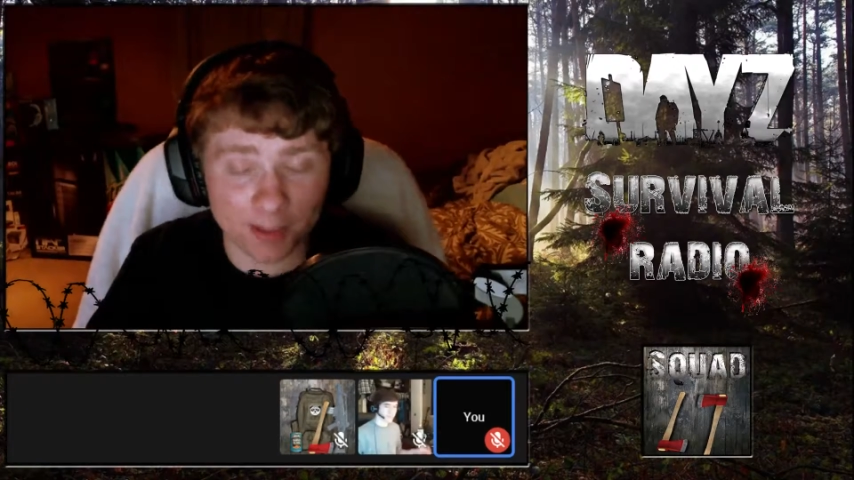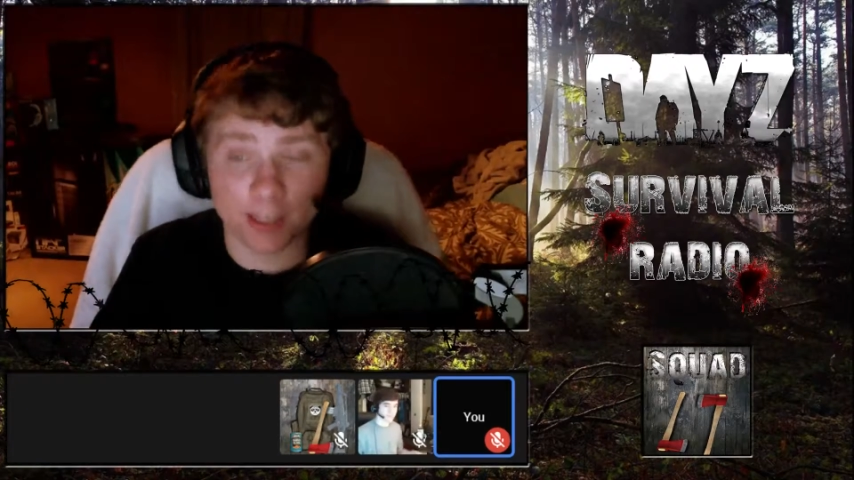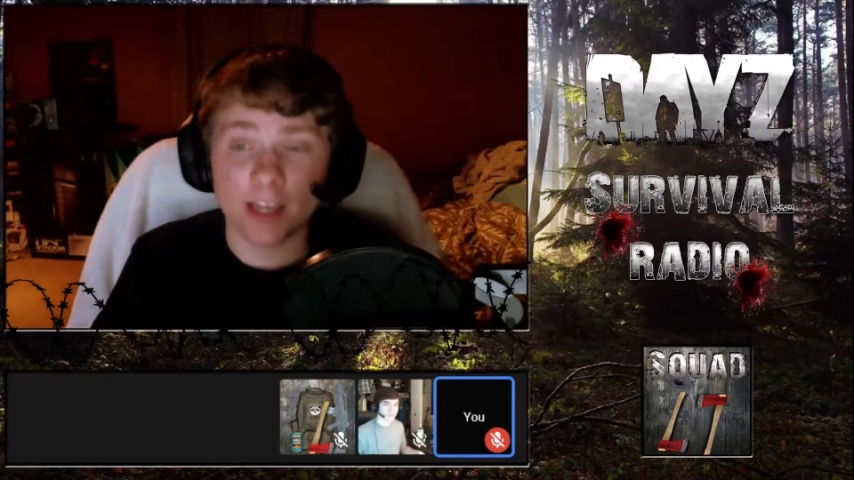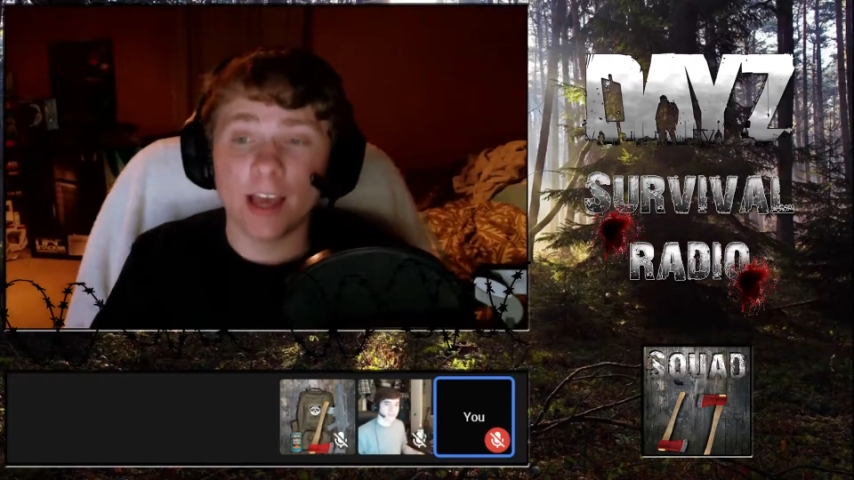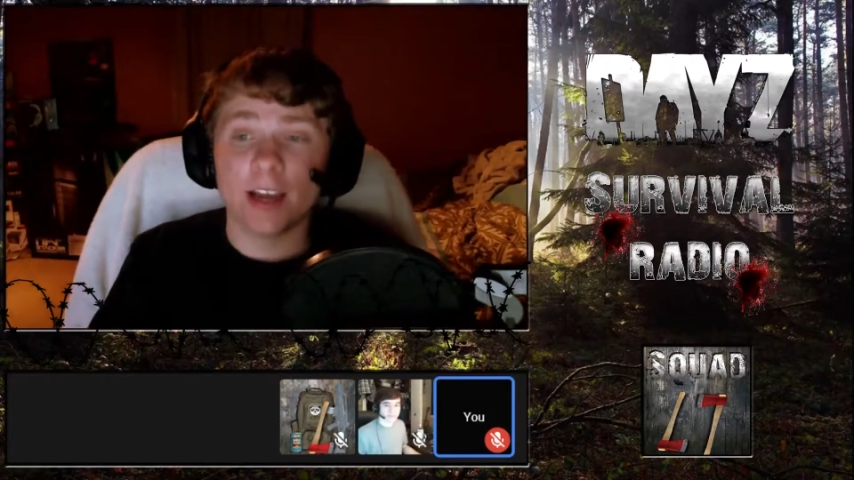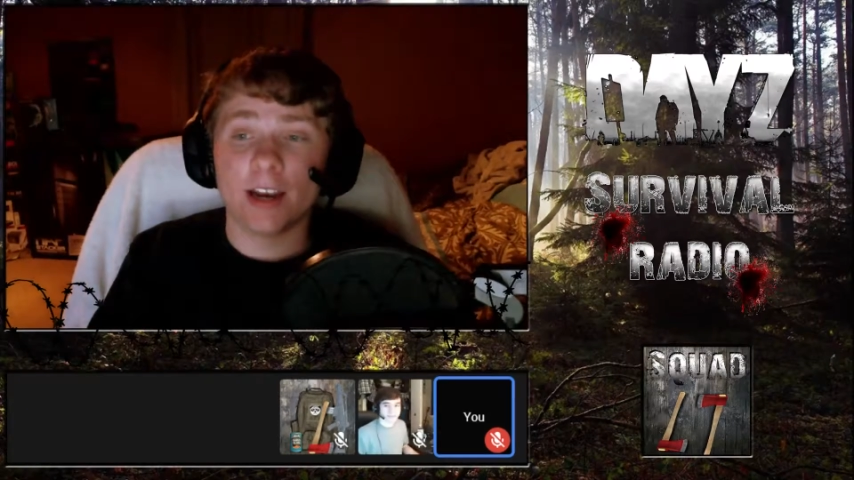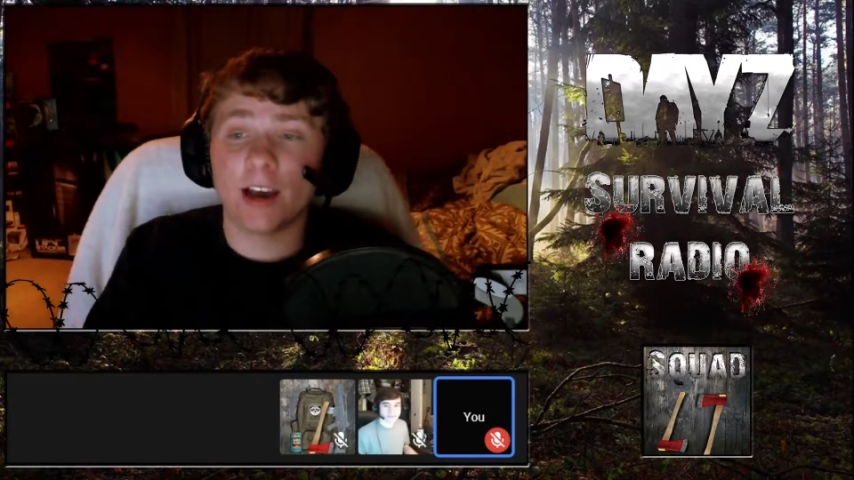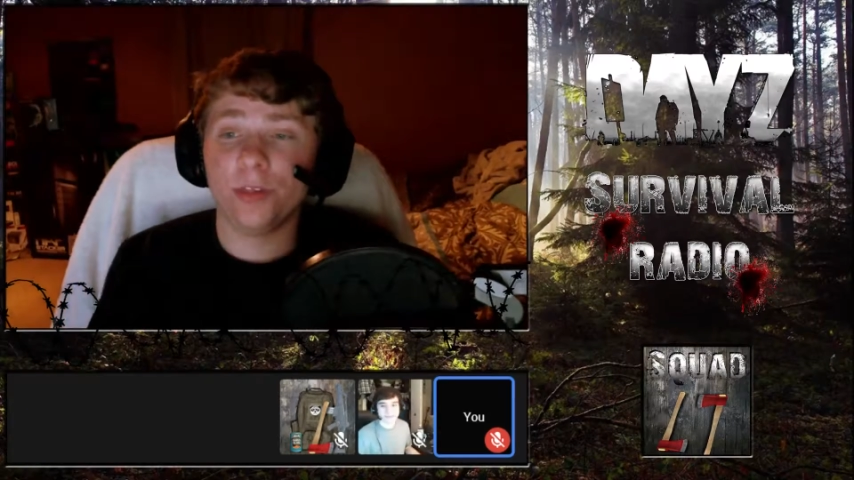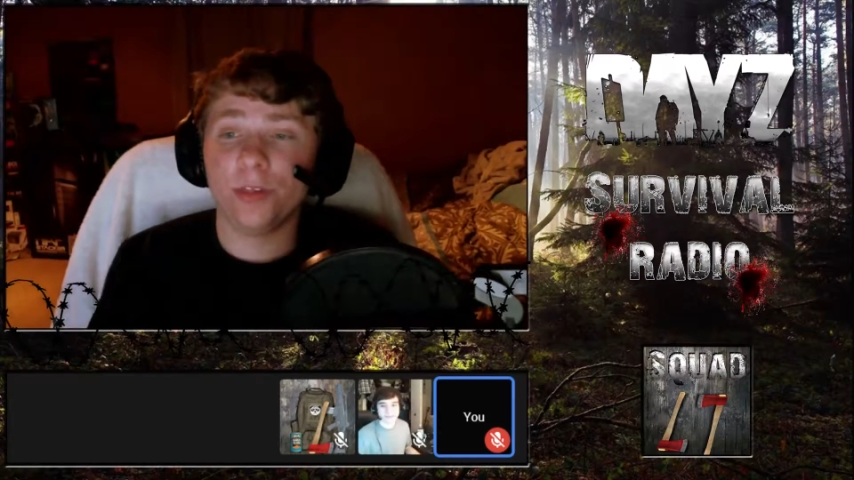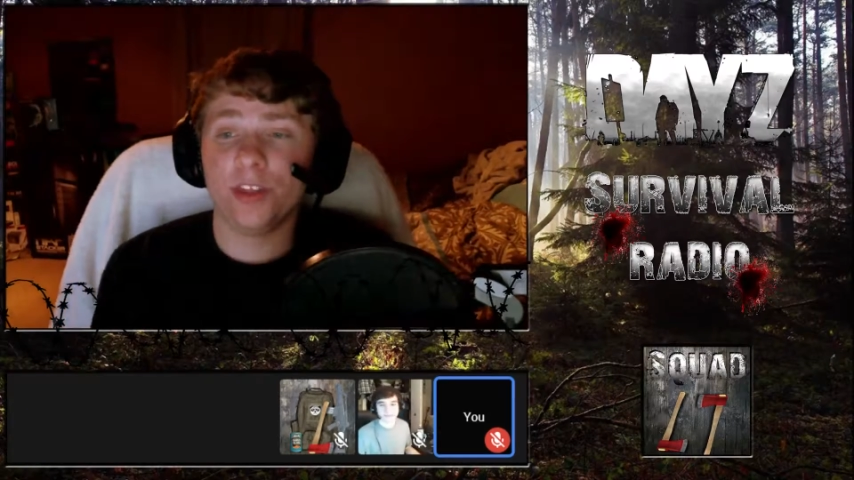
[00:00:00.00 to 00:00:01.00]
topic.
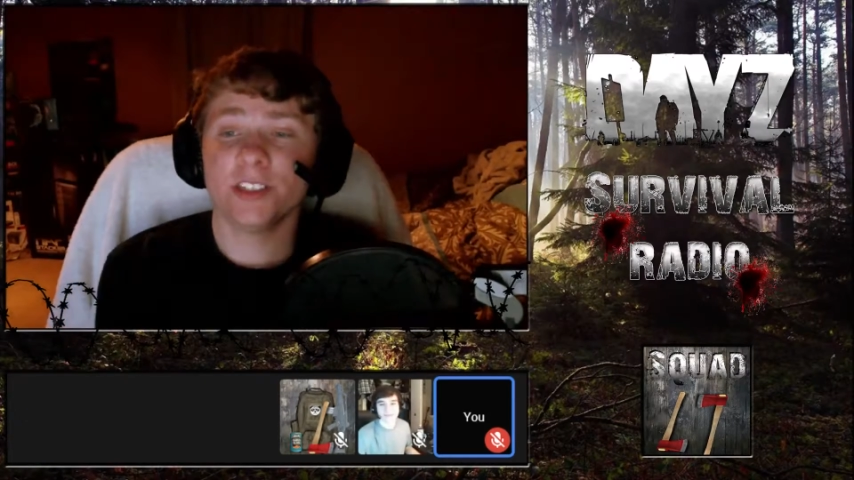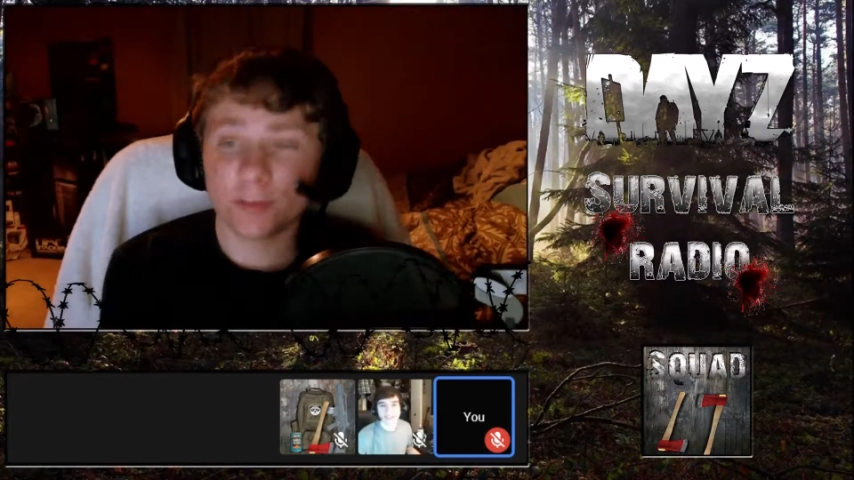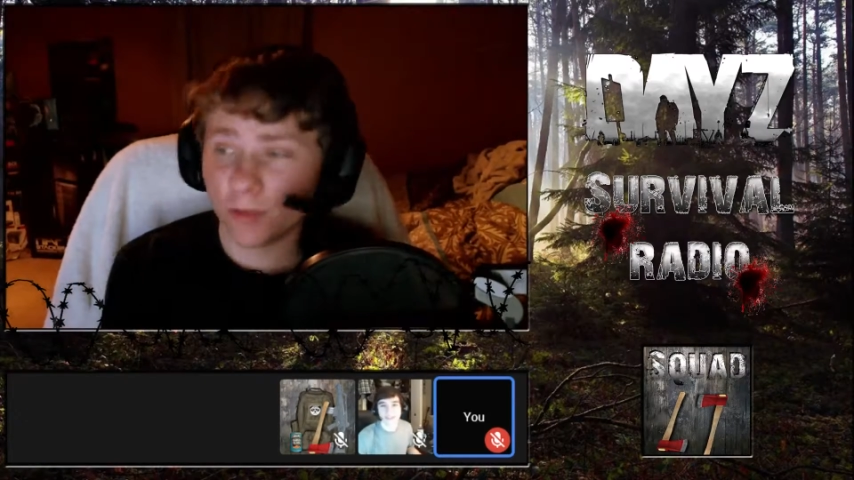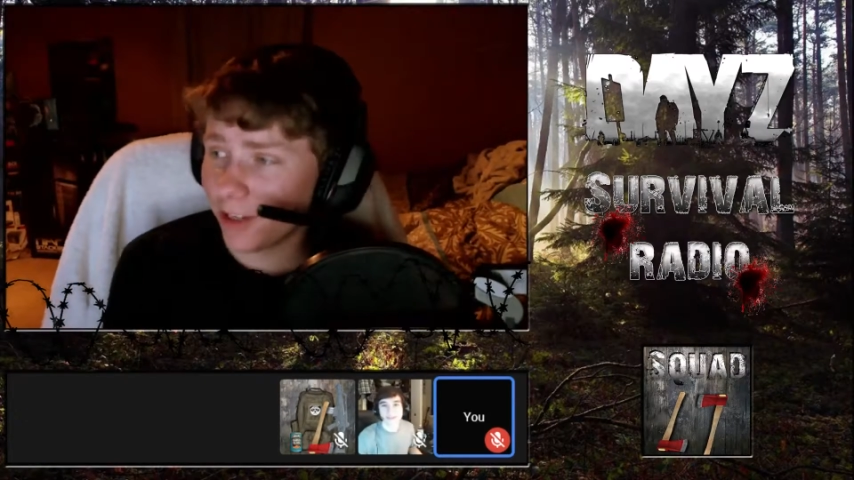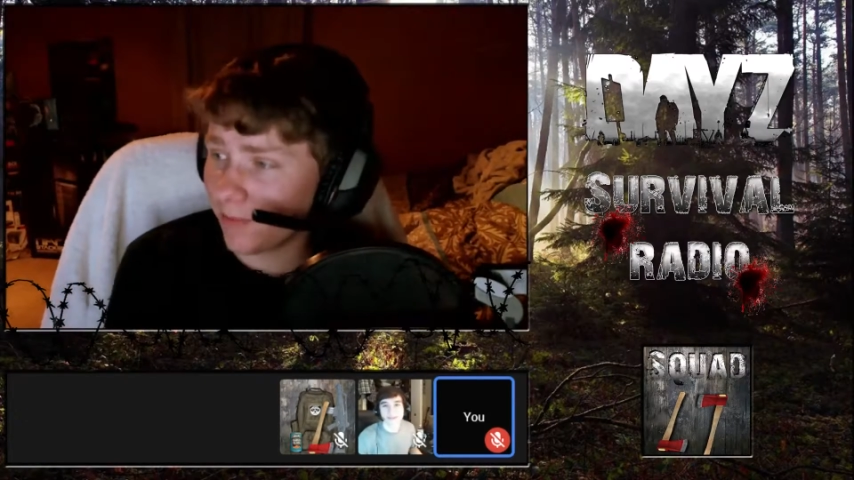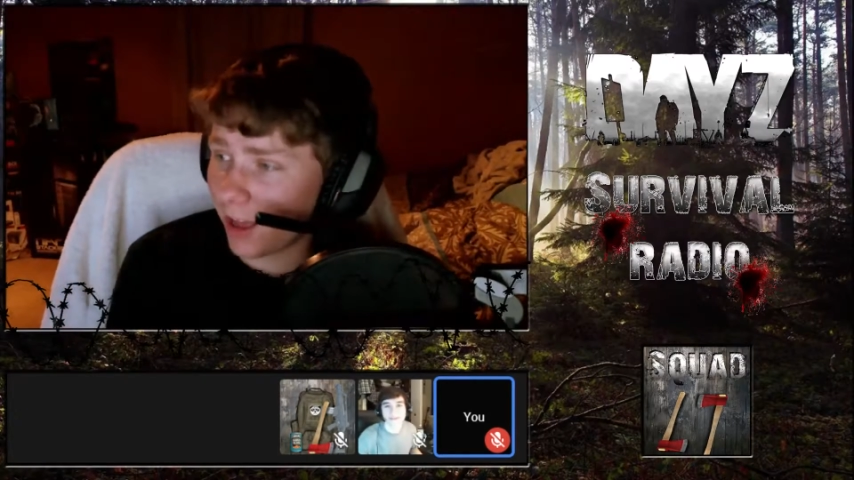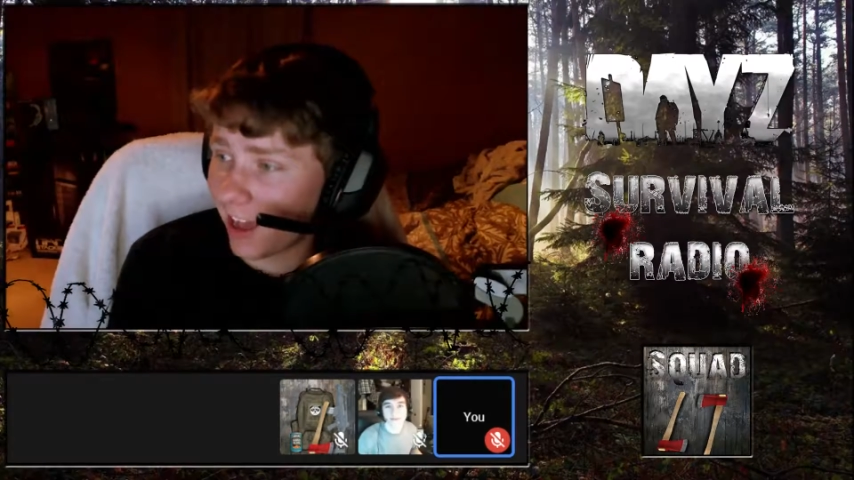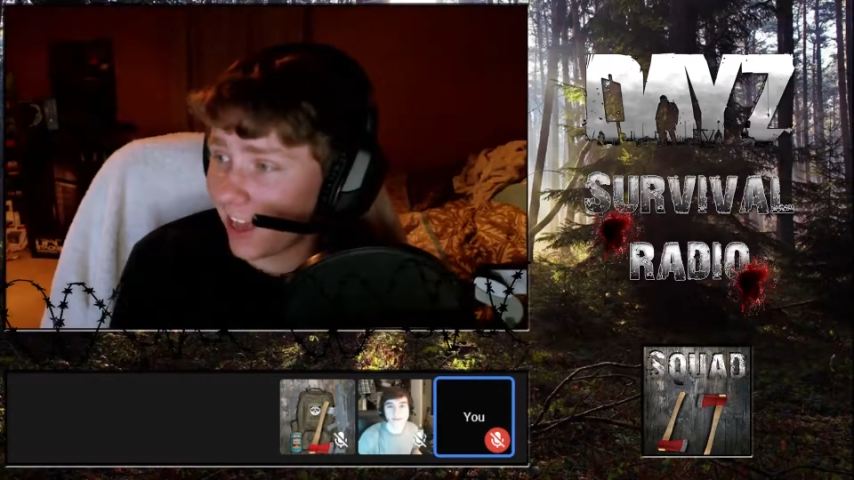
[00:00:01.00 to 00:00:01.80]
Now, this one